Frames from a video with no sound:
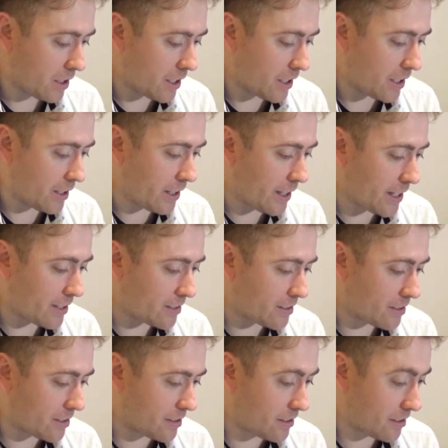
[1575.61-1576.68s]

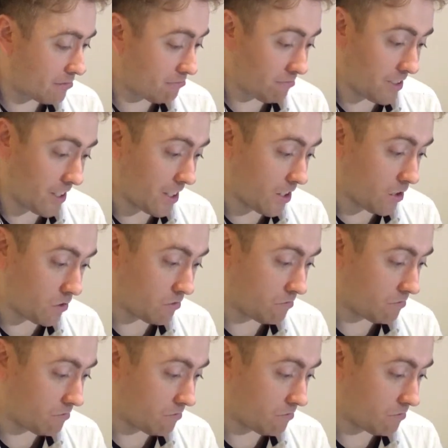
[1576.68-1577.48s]
Unless, you know,